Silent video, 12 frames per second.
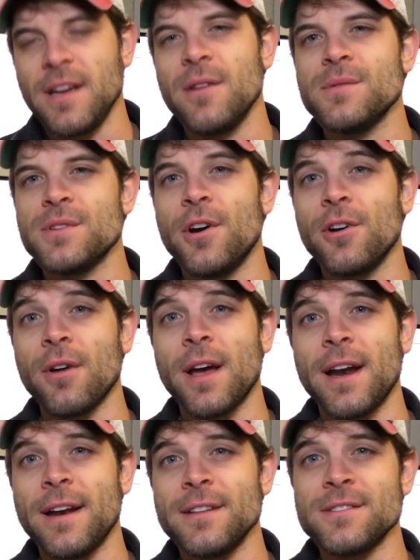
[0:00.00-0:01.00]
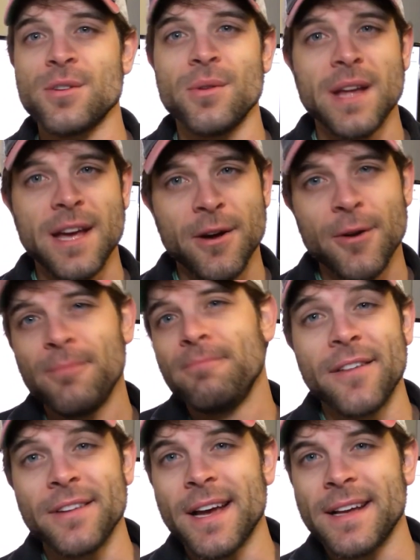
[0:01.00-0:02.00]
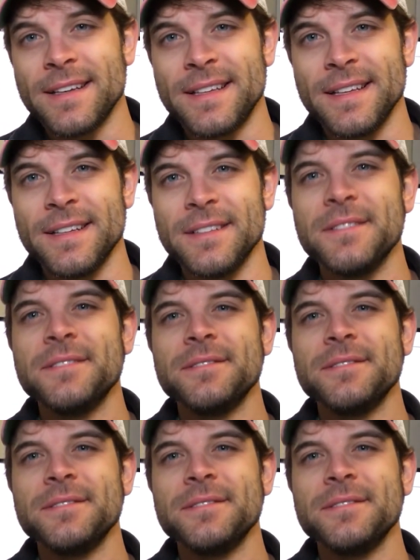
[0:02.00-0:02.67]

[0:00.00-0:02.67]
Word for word: It was all granted, and so now I've got until